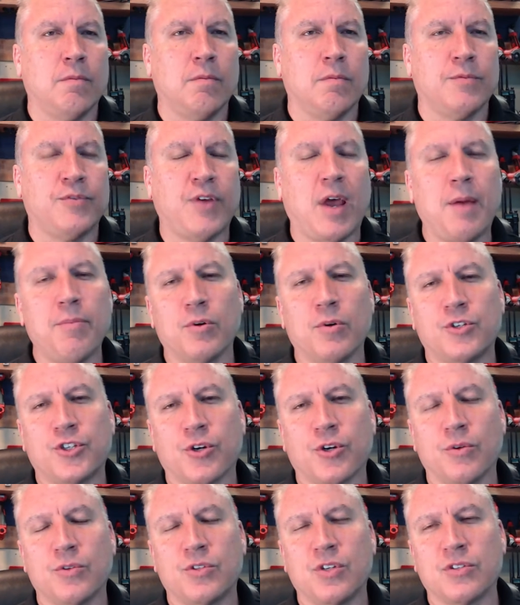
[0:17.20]
Cyber
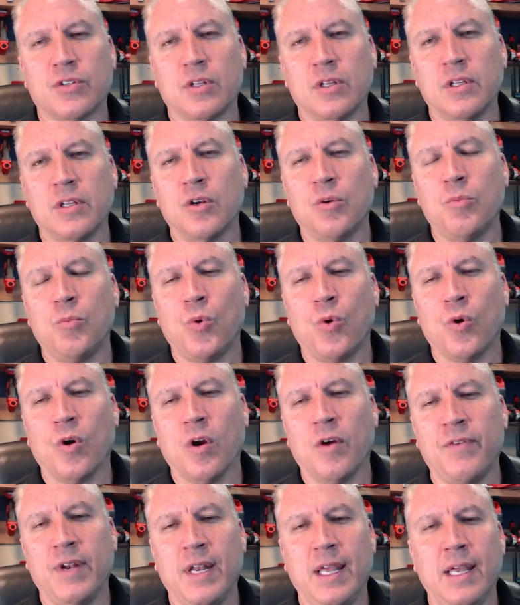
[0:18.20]
insurance is a little
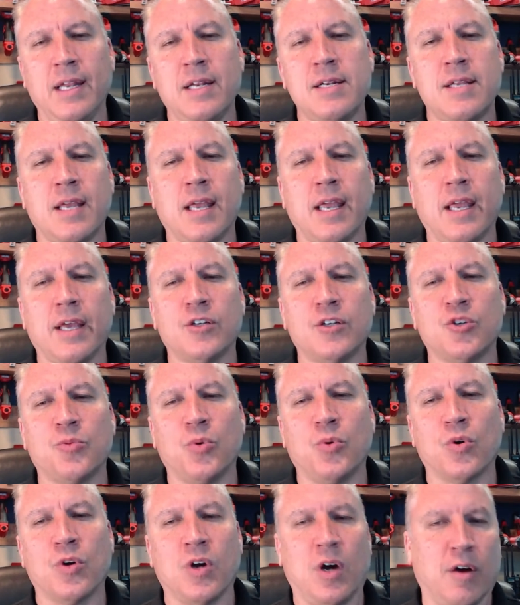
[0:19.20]
more of an
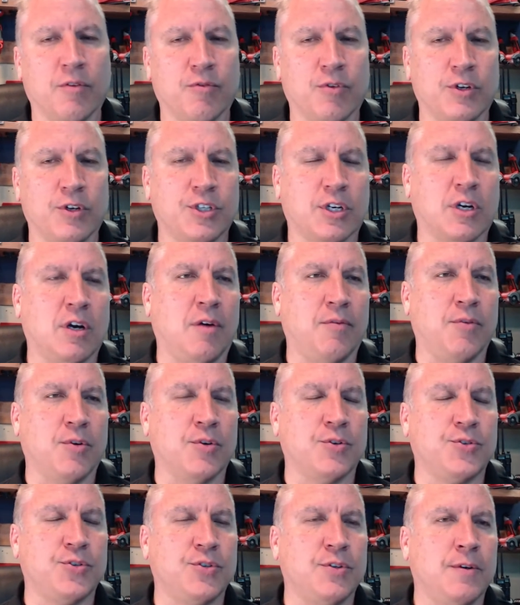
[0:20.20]
intangible coverage. It
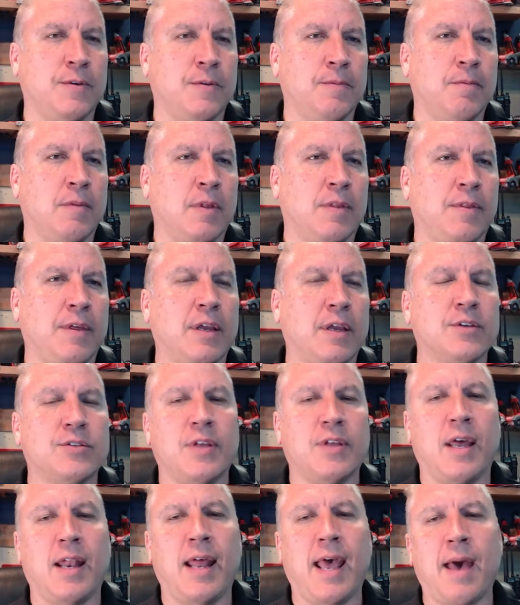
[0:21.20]
covers
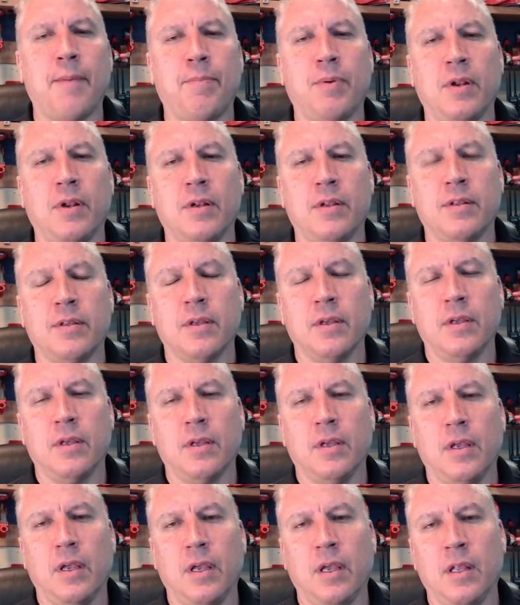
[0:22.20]
things that happened
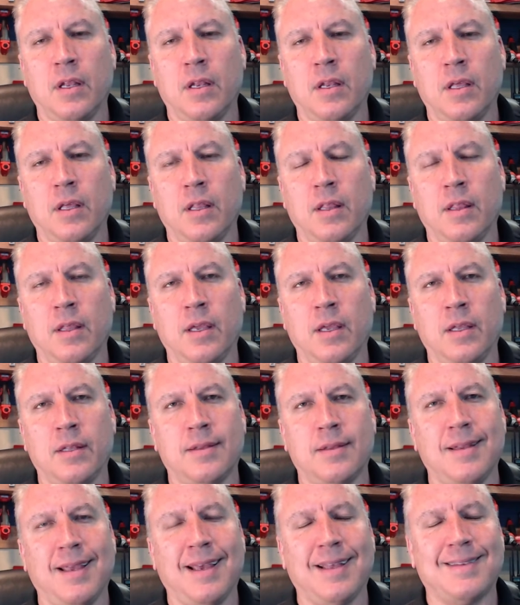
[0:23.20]
in
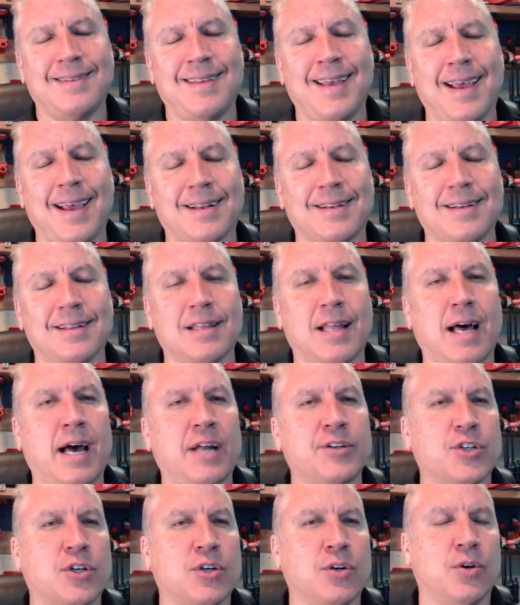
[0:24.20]
the
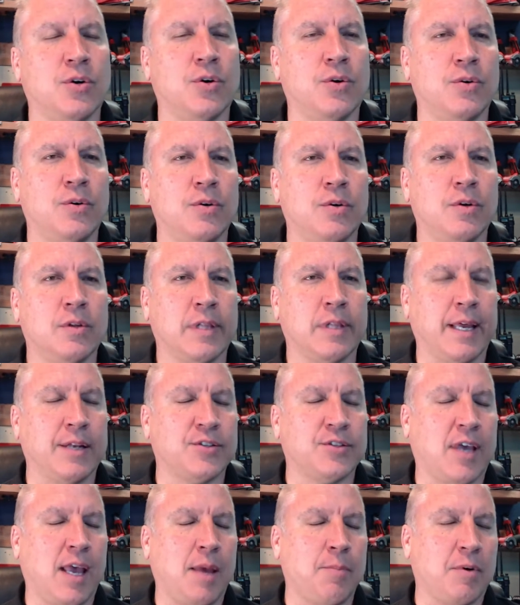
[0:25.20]
technological
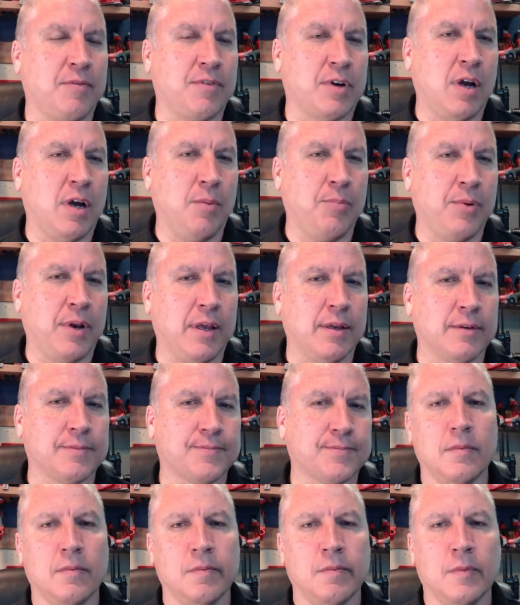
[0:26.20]
landscape of a company.
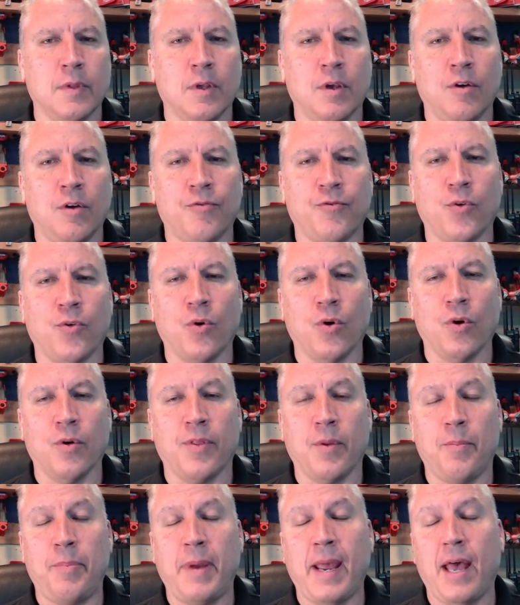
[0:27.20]

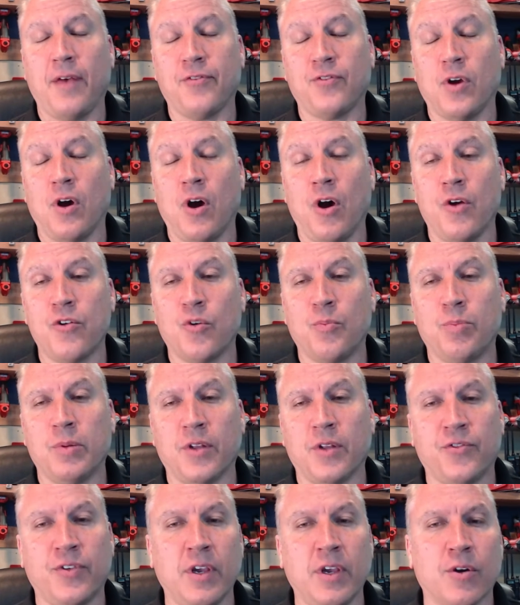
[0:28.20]
For the past 100
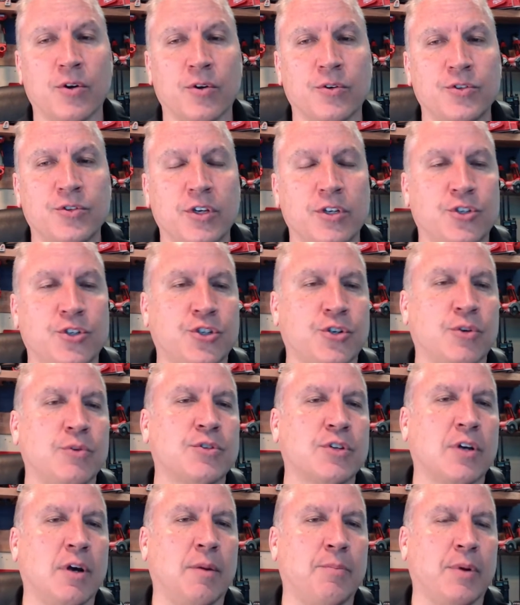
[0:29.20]
plus years,
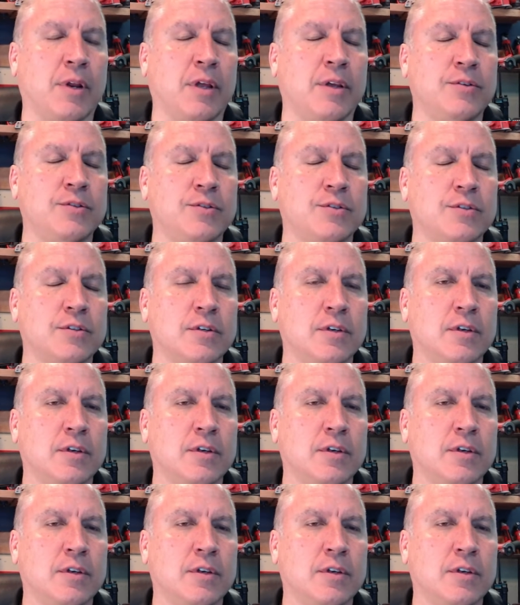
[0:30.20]
insurance companies